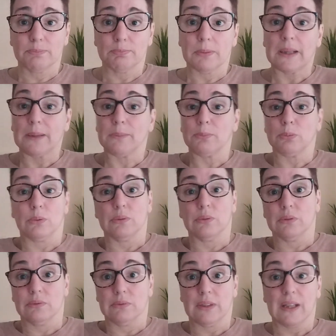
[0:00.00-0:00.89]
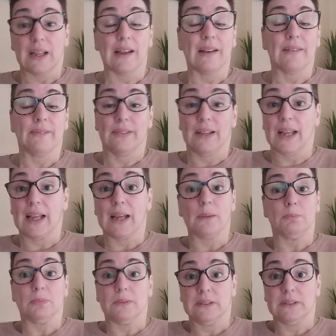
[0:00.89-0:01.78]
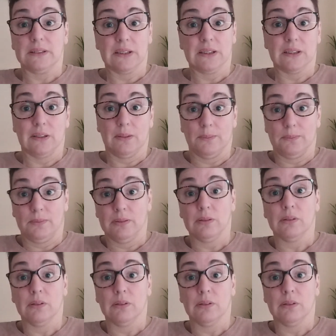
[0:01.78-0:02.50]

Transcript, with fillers: people have that happen to them